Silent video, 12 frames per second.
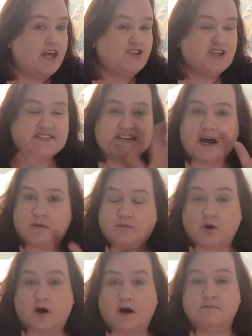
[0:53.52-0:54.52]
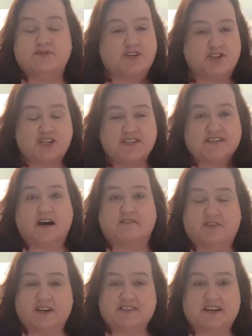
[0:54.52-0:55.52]
She's got prompts. She's got
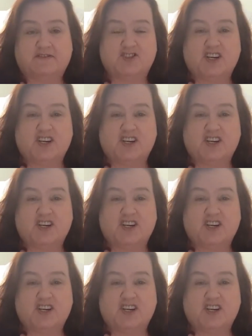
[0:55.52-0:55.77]
fun stuff.